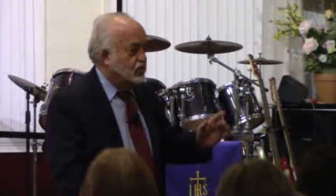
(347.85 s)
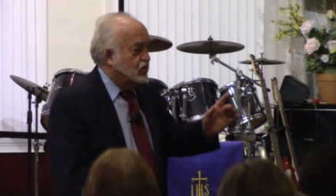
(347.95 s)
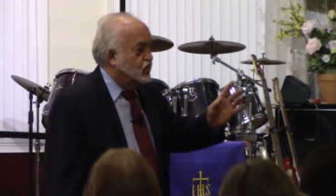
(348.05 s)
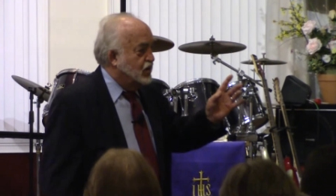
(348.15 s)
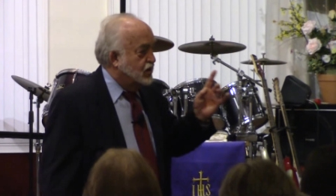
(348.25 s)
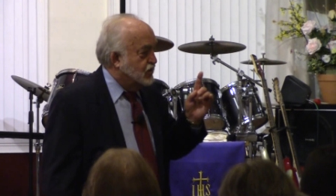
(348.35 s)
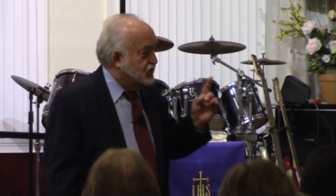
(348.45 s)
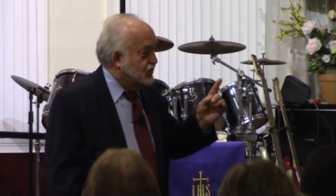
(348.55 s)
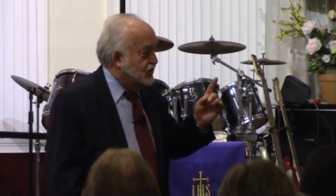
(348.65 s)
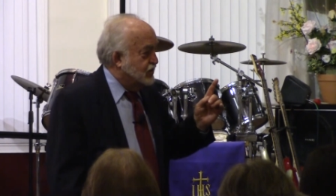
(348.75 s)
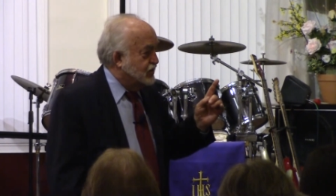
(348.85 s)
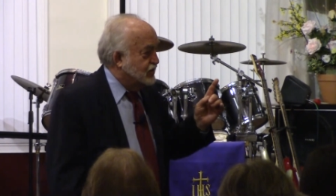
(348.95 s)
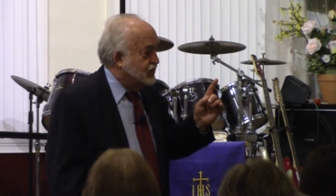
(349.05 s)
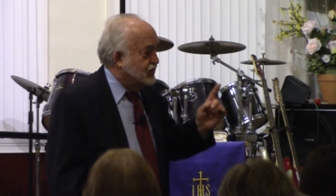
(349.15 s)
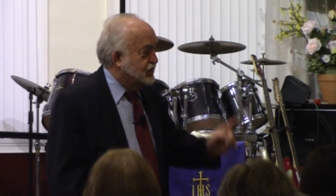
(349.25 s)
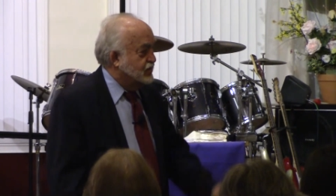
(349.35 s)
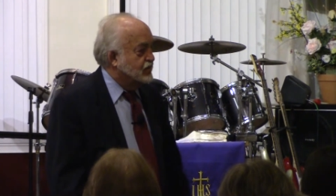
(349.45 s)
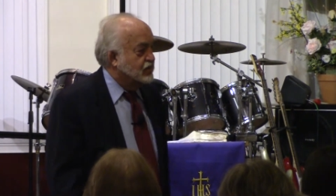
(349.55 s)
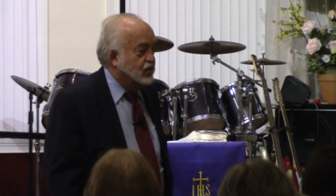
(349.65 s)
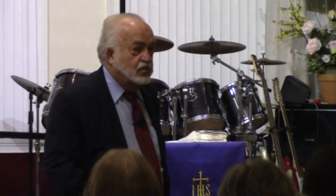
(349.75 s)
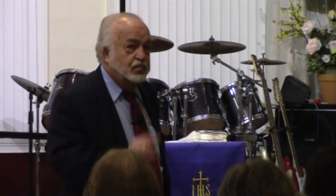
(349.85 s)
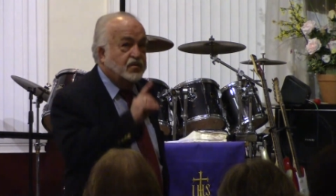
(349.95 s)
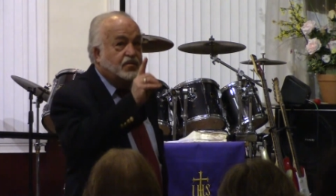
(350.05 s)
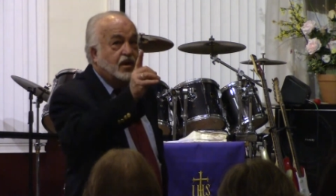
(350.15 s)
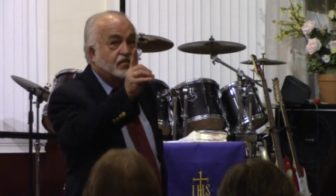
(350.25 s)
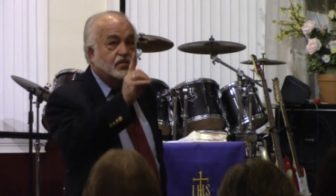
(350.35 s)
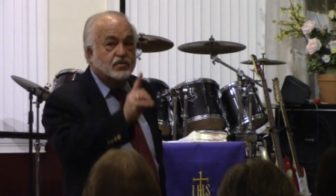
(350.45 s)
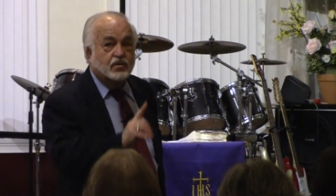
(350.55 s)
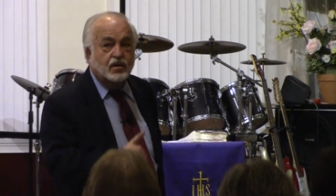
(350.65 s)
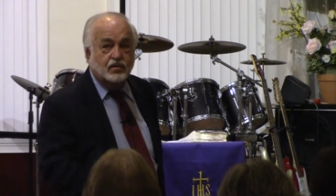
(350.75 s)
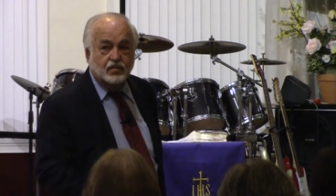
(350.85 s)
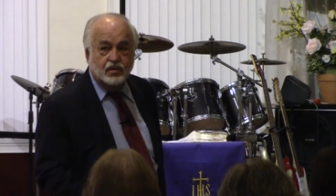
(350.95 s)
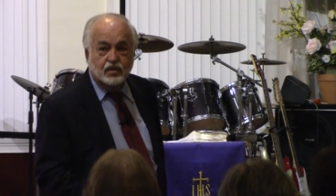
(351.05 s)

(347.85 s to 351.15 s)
to one husband. Be faithful to him.